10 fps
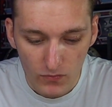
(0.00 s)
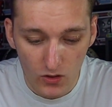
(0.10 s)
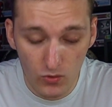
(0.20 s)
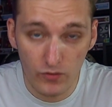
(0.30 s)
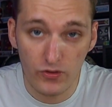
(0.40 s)

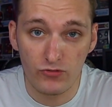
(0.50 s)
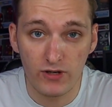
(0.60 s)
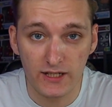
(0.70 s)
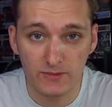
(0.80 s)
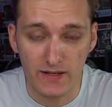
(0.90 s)
all of the
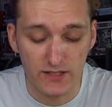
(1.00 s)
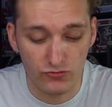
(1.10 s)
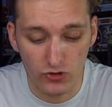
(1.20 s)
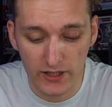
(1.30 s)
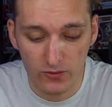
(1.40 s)
really
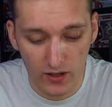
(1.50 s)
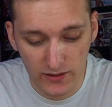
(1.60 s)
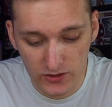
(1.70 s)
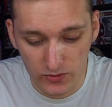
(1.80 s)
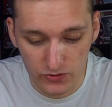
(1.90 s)
expensive Rocky
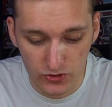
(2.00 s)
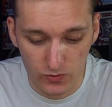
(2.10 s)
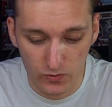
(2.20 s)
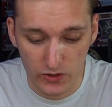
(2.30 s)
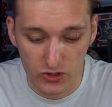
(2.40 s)
ones,
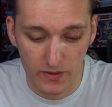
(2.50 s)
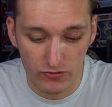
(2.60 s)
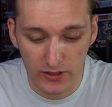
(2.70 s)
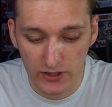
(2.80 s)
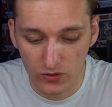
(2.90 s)
which would be a
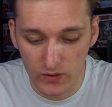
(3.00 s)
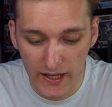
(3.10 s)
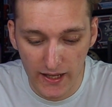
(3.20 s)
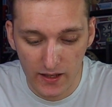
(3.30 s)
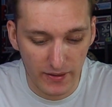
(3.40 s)
really cool
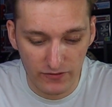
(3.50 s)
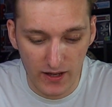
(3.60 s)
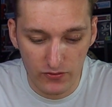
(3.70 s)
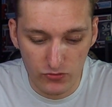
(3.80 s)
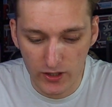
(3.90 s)
hit. Big
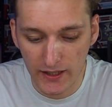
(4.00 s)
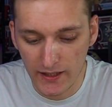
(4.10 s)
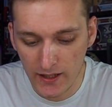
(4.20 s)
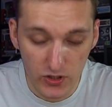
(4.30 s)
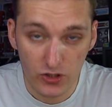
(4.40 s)
fan of
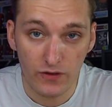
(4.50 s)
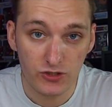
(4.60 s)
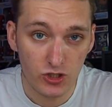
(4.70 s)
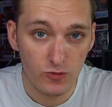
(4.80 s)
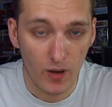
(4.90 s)
Rocky. You've got the
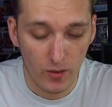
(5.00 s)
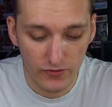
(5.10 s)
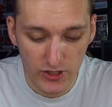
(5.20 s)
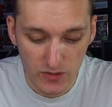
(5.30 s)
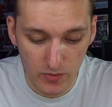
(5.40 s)
2 Pulp
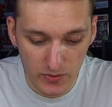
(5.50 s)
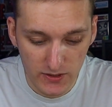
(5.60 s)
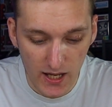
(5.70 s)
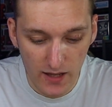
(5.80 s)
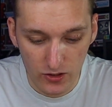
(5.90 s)
Fiction pops
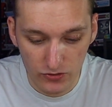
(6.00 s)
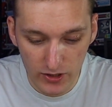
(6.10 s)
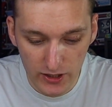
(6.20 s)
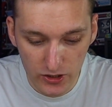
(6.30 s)
there that are really